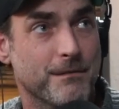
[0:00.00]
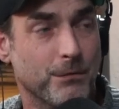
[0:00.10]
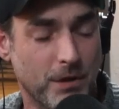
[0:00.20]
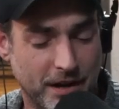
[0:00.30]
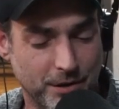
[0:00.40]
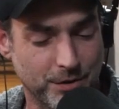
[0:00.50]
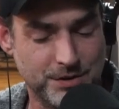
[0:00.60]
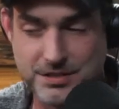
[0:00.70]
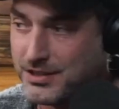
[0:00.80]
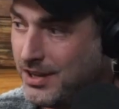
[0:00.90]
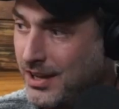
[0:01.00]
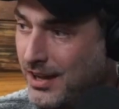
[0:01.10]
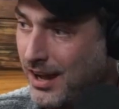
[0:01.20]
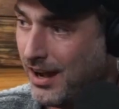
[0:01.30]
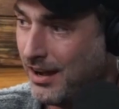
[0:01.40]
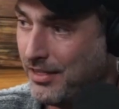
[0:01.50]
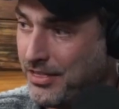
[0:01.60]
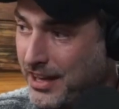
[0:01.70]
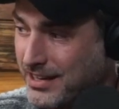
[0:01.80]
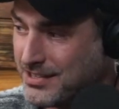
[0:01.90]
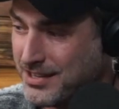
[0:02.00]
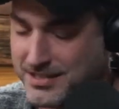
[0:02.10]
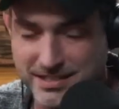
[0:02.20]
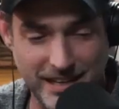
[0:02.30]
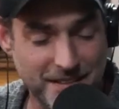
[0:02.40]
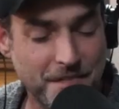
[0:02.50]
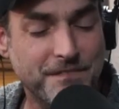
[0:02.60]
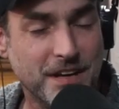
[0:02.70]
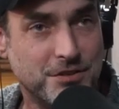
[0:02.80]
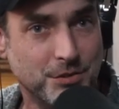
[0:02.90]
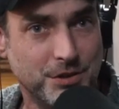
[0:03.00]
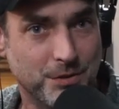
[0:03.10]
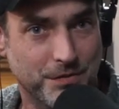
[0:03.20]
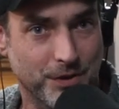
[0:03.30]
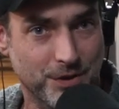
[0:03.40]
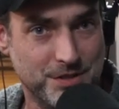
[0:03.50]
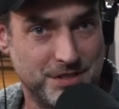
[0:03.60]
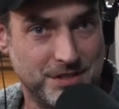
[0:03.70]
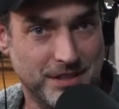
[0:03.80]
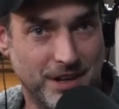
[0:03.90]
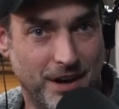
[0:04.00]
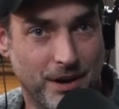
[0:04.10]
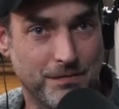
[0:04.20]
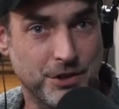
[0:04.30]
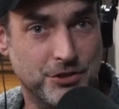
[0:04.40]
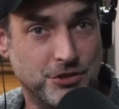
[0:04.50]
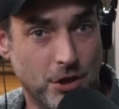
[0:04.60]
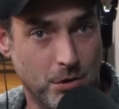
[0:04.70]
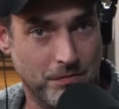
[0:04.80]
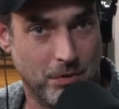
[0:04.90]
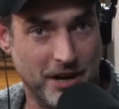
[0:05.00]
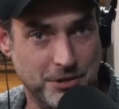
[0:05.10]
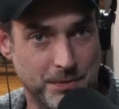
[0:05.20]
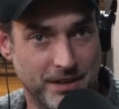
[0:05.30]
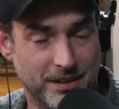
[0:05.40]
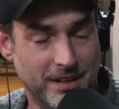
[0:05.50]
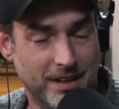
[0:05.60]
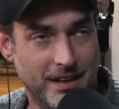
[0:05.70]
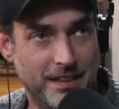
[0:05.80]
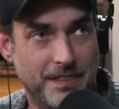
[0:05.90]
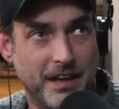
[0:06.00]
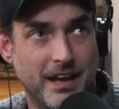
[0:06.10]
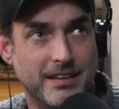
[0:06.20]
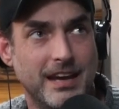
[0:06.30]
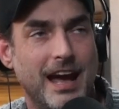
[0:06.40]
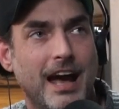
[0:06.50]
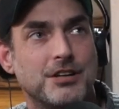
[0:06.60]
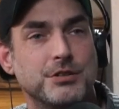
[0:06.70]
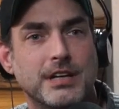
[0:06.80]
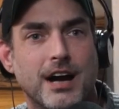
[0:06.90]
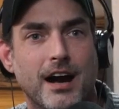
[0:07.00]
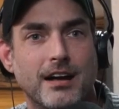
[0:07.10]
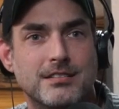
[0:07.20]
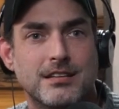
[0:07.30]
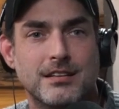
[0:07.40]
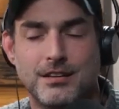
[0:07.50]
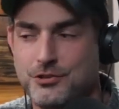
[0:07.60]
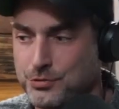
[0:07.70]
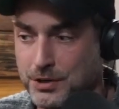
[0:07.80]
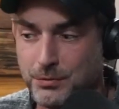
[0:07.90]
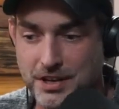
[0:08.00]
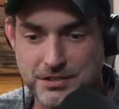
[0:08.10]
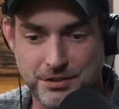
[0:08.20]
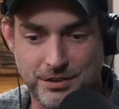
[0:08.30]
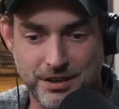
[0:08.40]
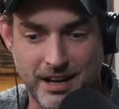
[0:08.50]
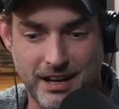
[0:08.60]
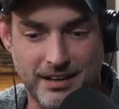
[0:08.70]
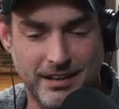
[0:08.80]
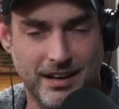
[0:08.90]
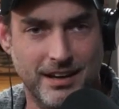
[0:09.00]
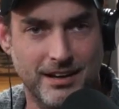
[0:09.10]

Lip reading: records that exist in the fictional universe of the show of Watchmen that they actually got Trent Reznor and